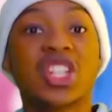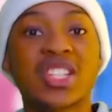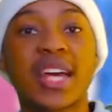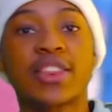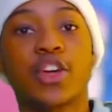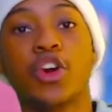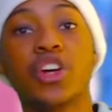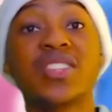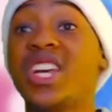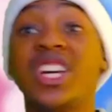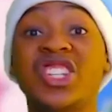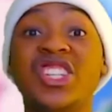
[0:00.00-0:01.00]
Just like the girl
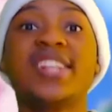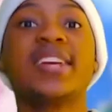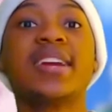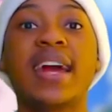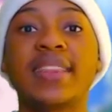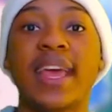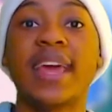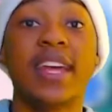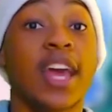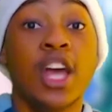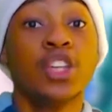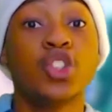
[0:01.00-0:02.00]
said, she didn't like the
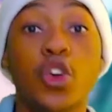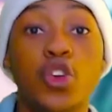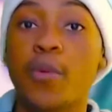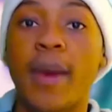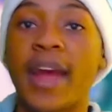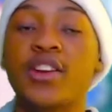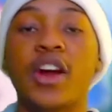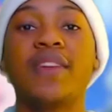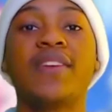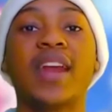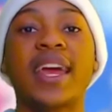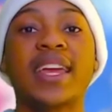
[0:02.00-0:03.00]
ending, so you might not
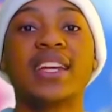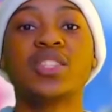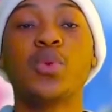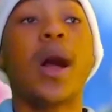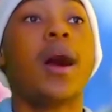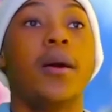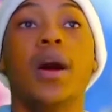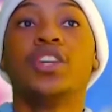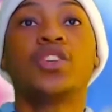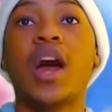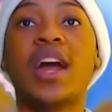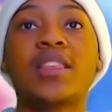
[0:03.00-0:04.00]
even like it as well.
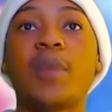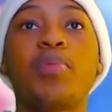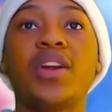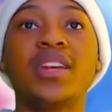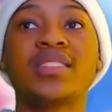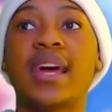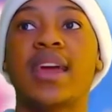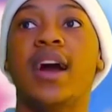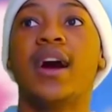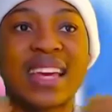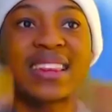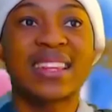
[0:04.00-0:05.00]
So at that point, it's like
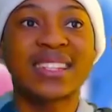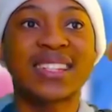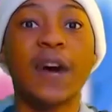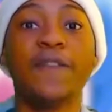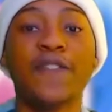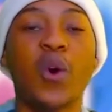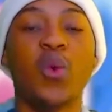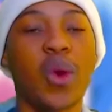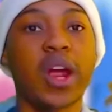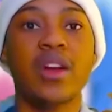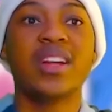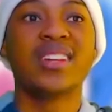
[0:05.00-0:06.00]
this
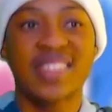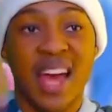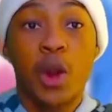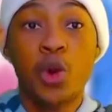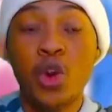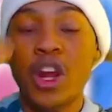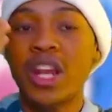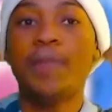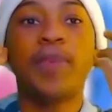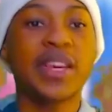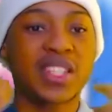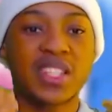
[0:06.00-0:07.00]
self-awareness really
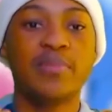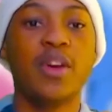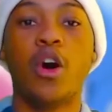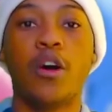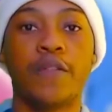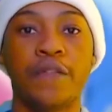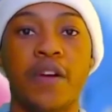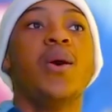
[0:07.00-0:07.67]
pissed me off.